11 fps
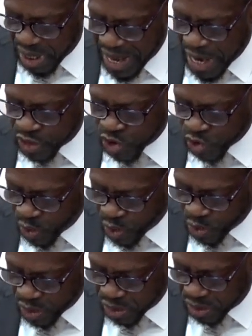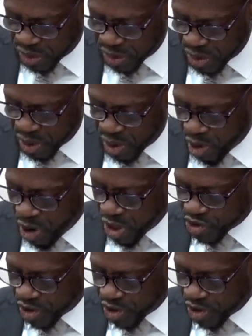are sold or